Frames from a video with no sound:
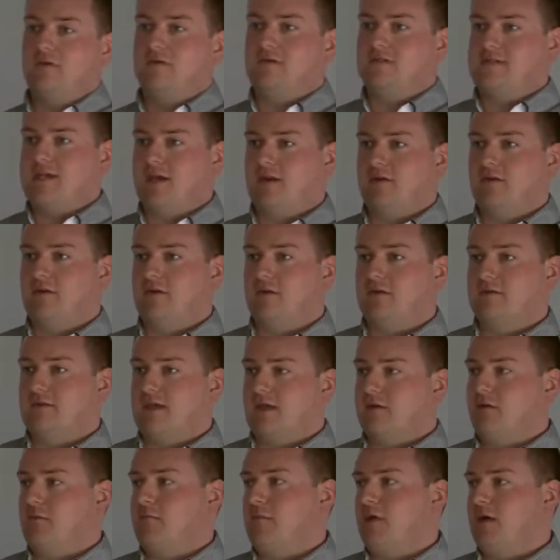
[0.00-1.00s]
down
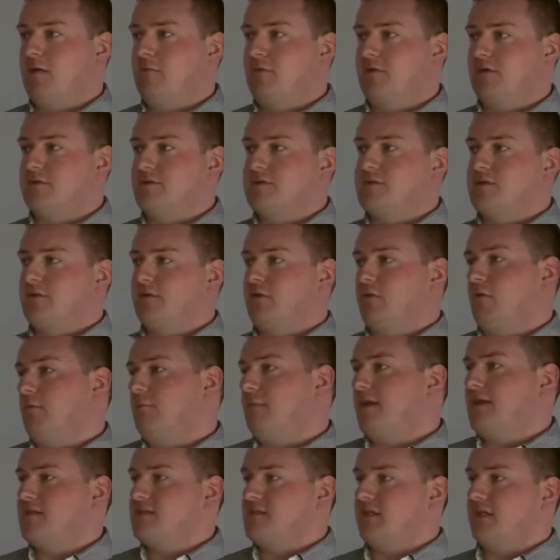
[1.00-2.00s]
in Melbourne. So they're
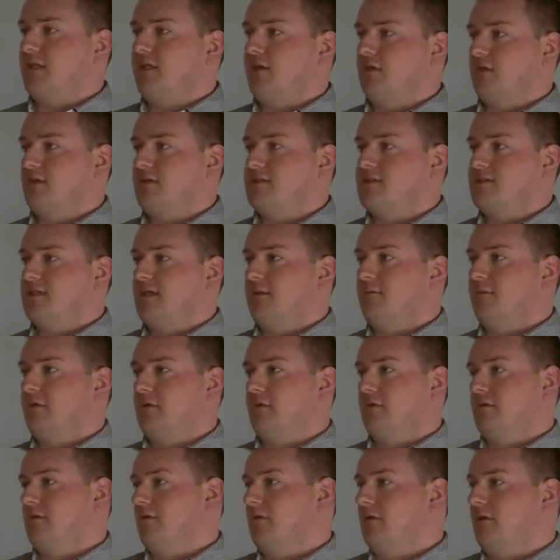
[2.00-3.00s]
basically only
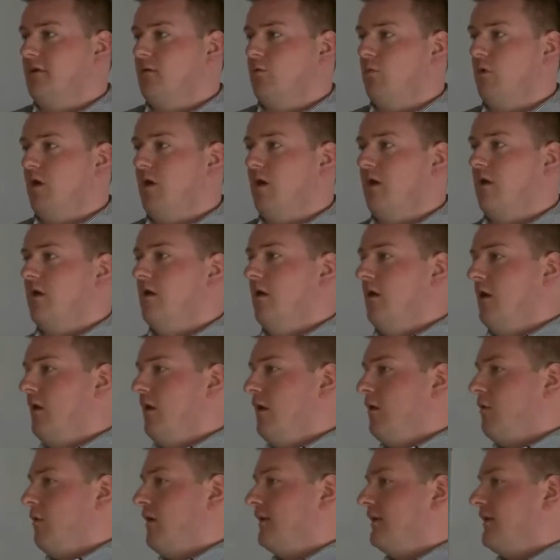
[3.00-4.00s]
sleeping in Wallen.
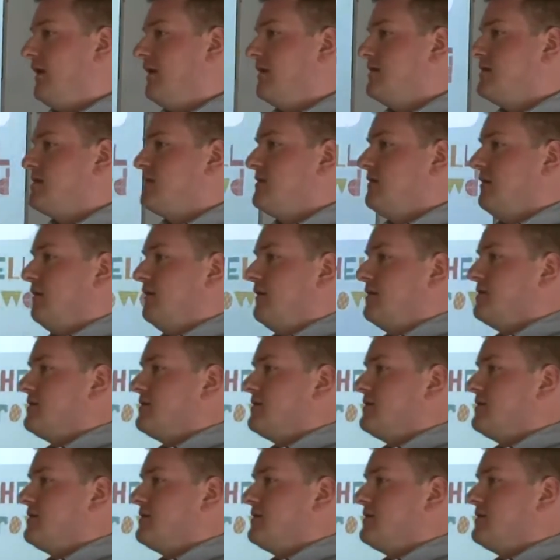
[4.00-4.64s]
What that has done